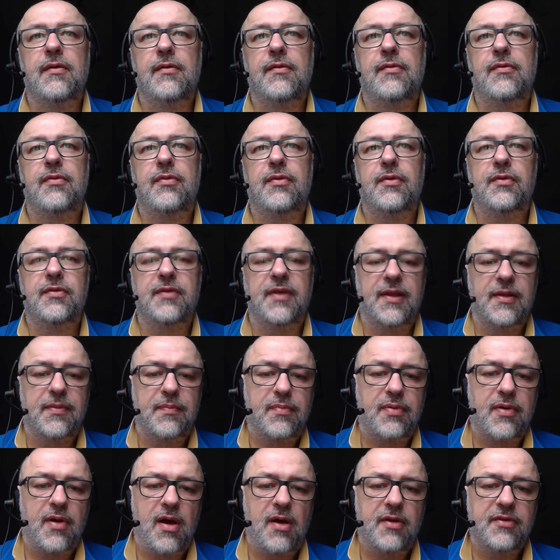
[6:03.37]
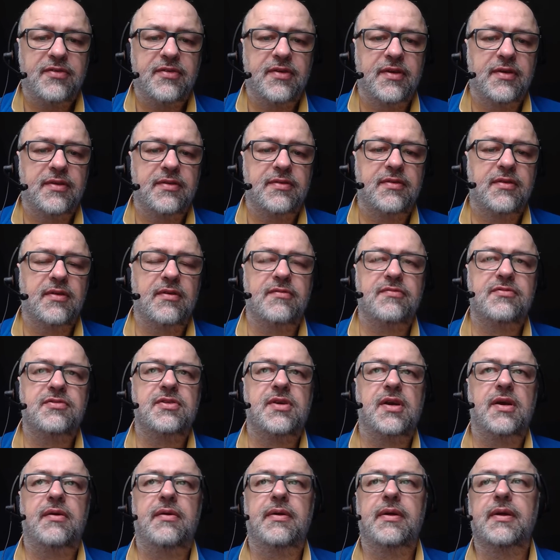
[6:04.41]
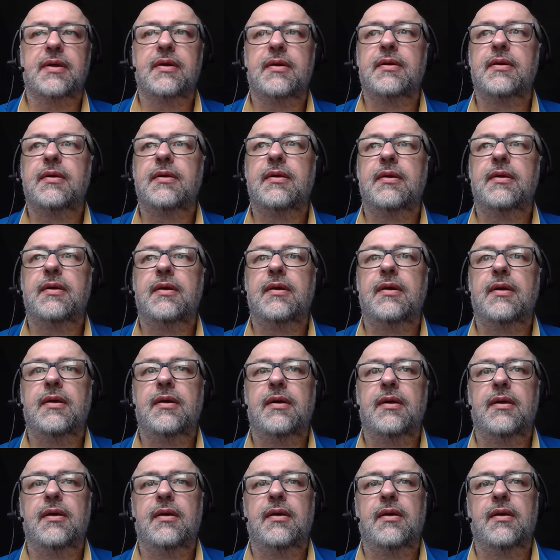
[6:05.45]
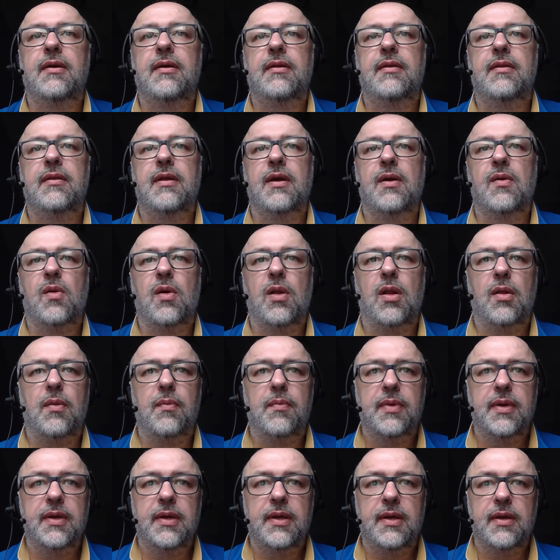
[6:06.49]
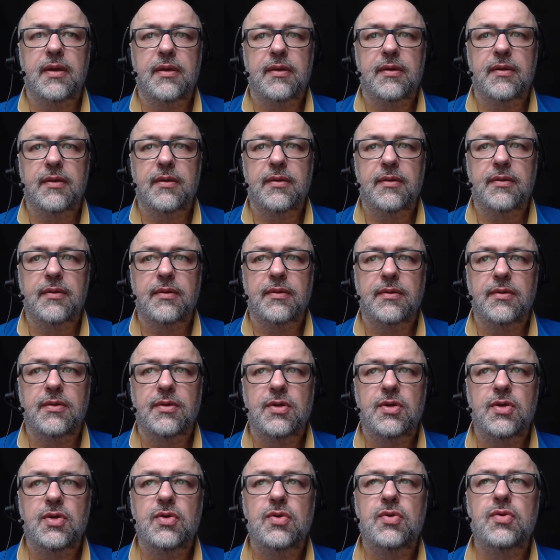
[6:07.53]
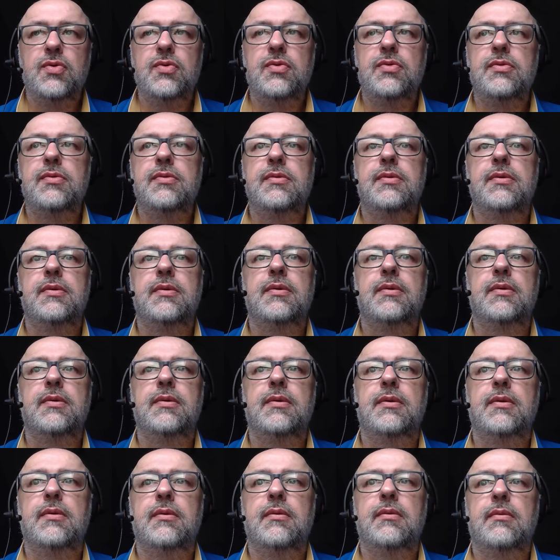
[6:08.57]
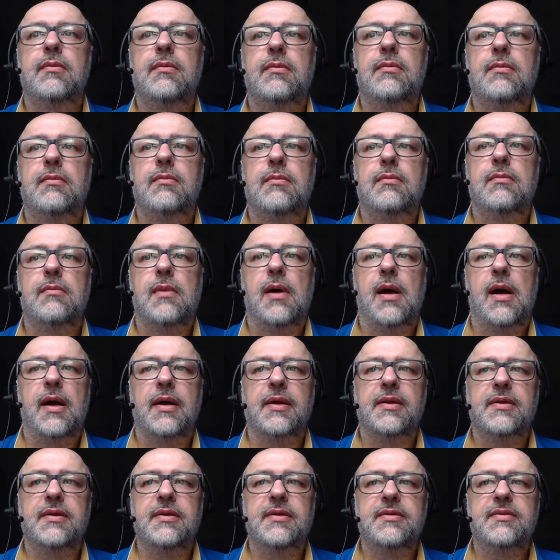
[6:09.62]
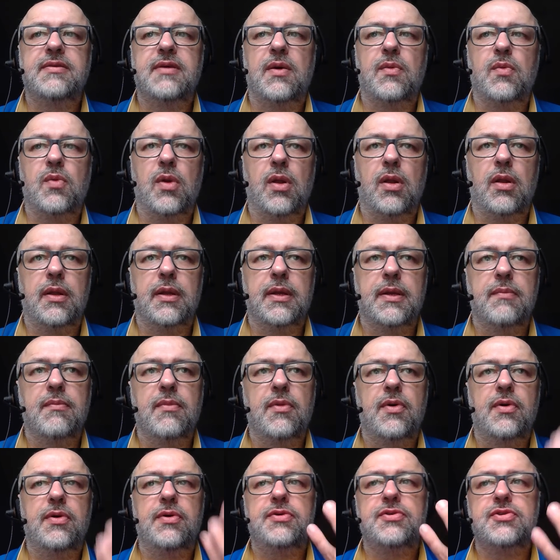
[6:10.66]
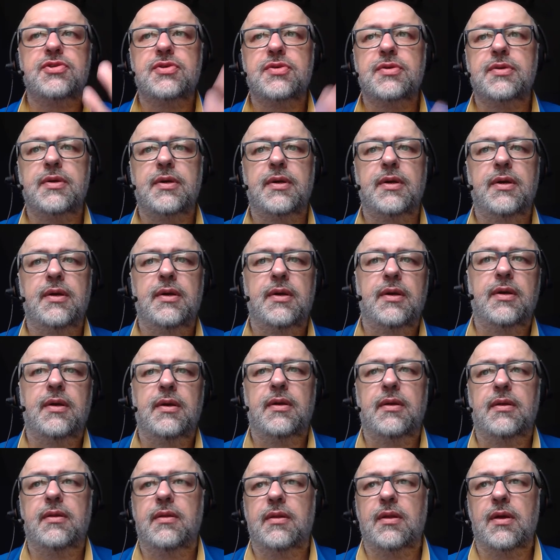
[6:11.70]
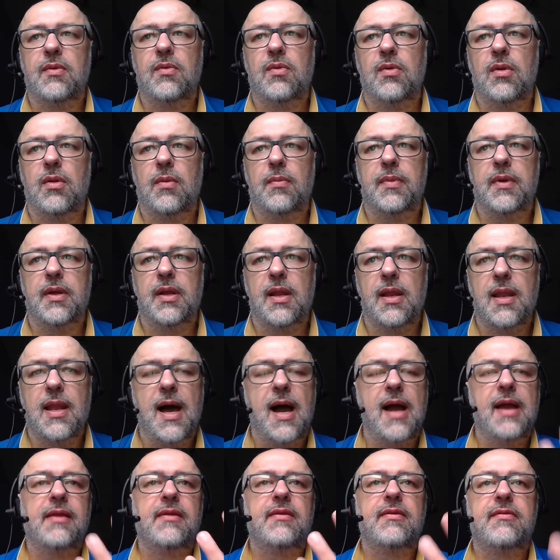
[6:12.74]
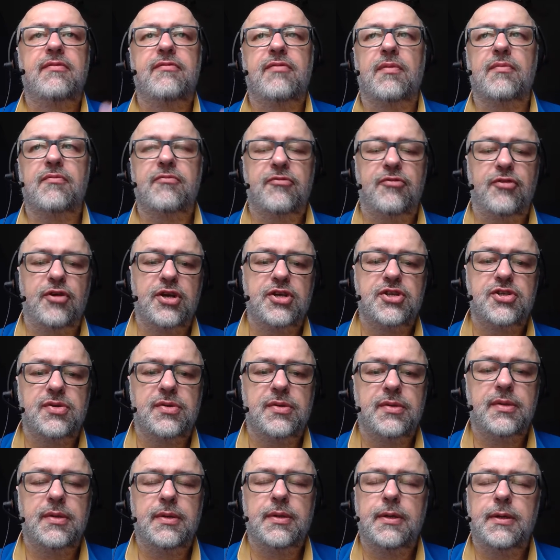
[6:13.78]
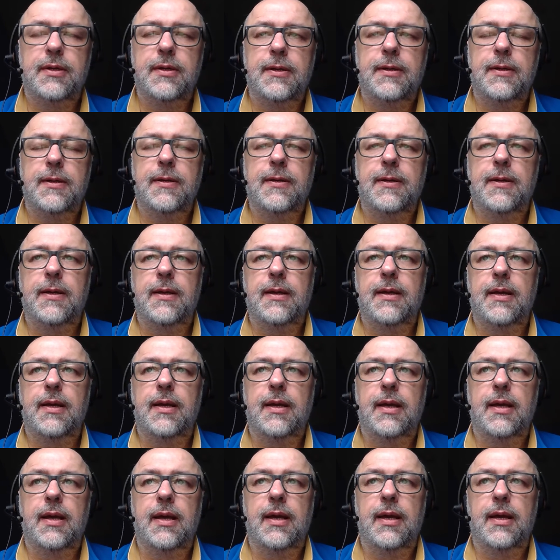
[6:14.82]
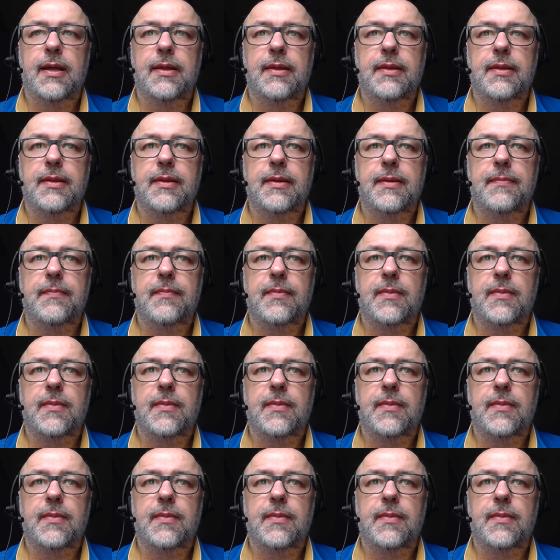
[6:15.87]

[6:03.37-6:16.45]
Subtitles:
through that process of sharing, there will be new ideas that will emerge. There will be light from friction, and